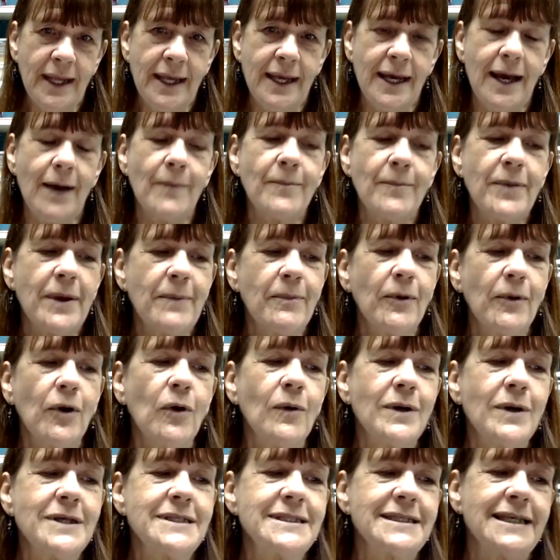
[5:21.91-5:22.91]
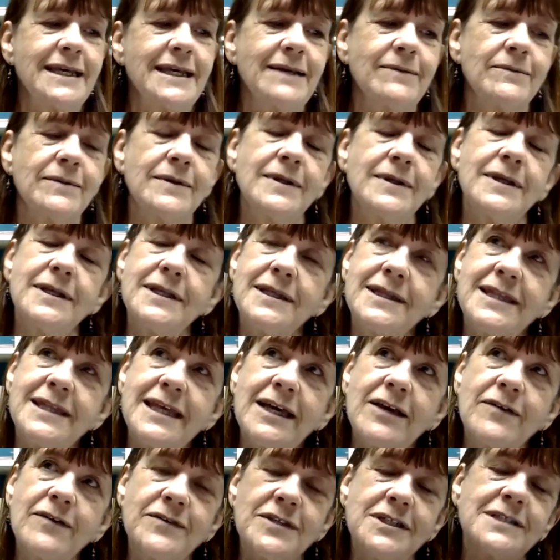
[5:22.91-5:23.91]
And people always think
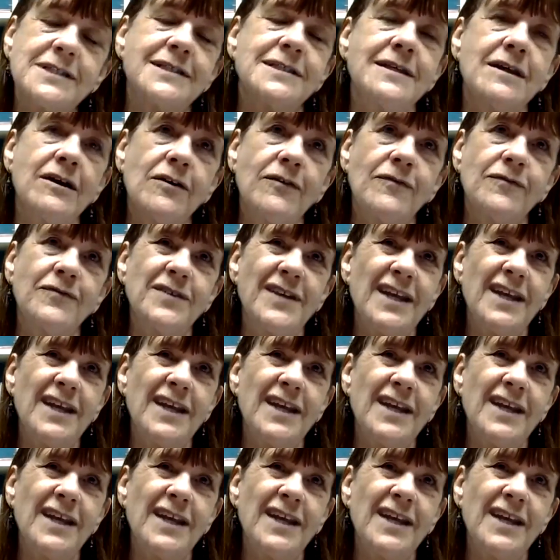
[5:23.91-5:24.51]
think of dis, of